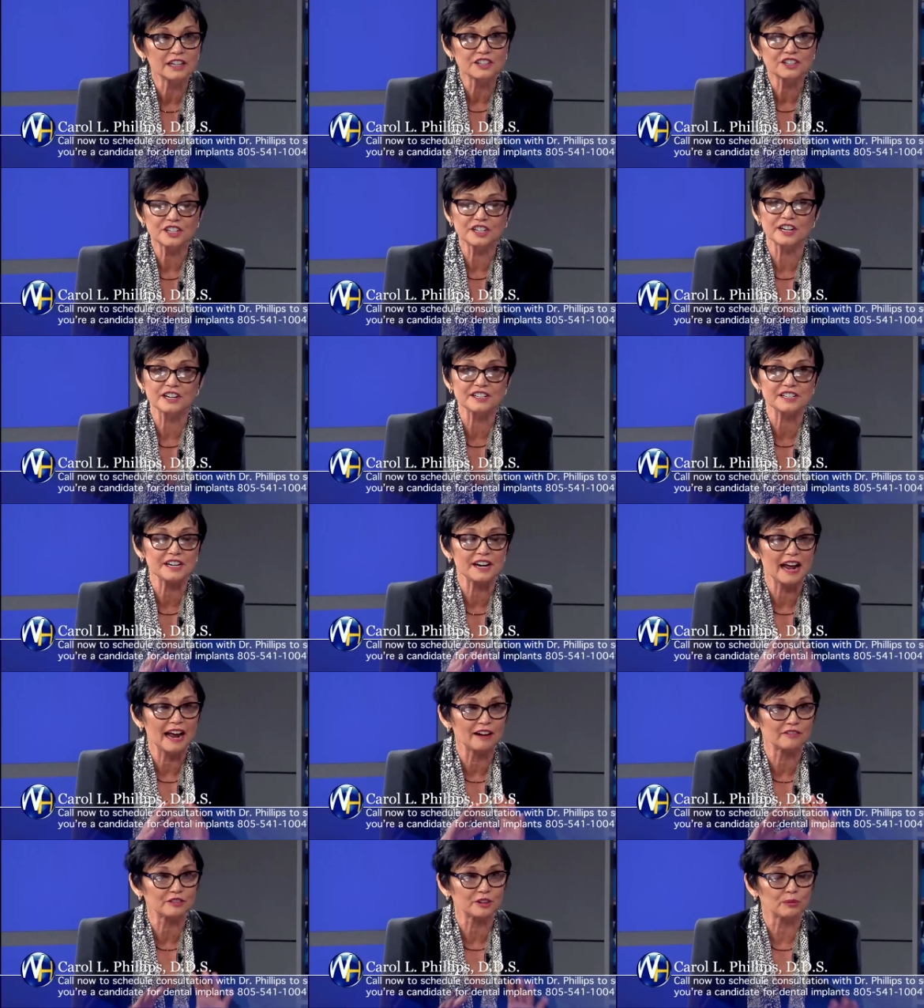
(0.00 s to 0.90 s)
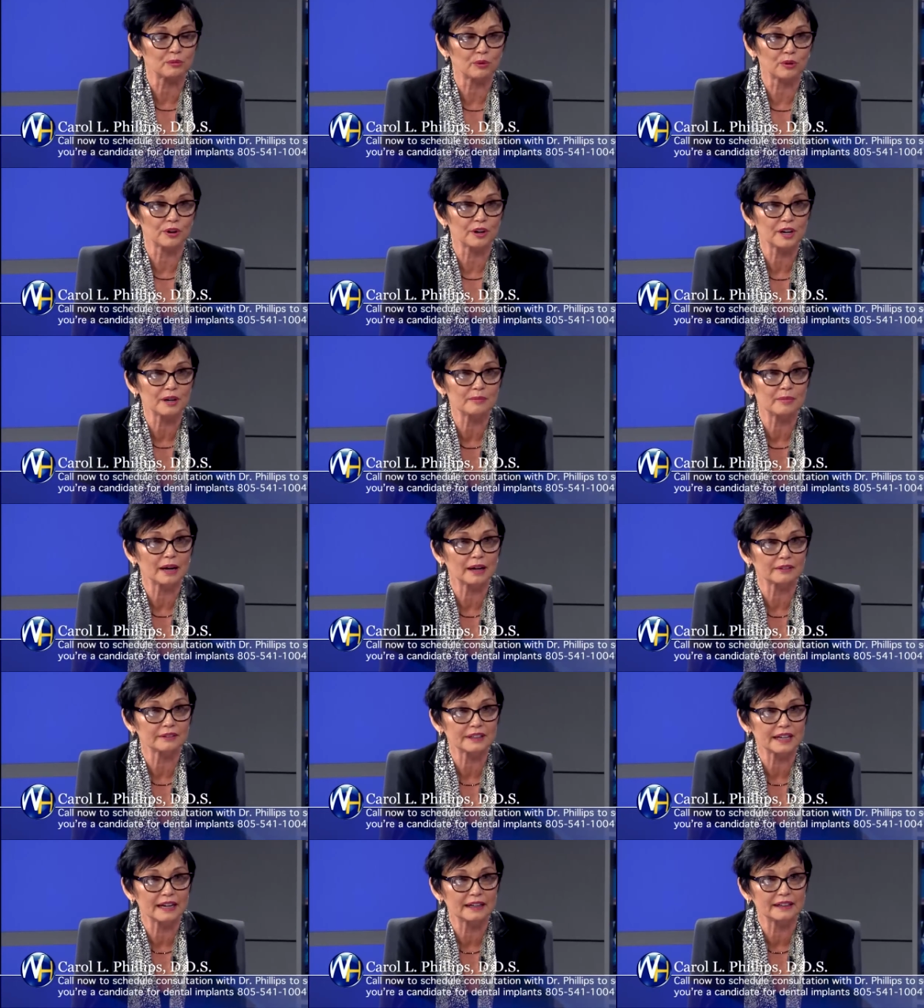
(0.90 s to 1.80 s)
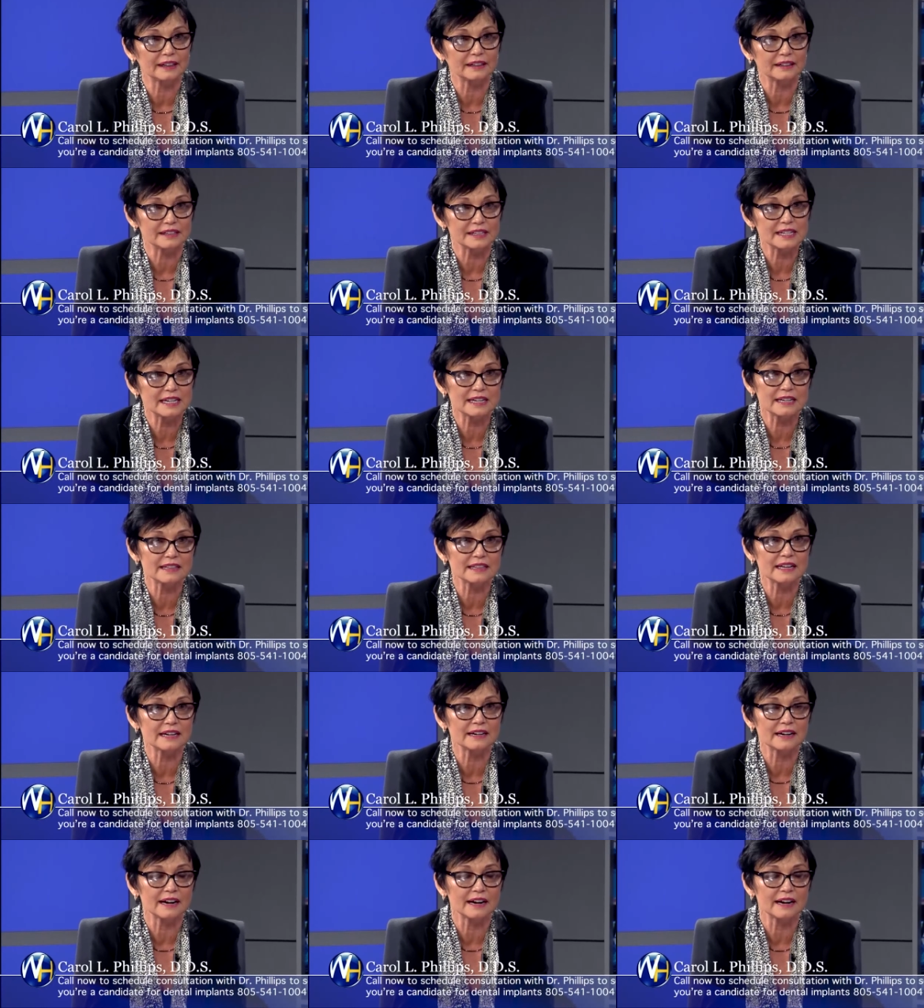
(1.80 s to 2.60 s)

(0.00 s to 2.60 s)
She doesn't have to worry about taking teeth in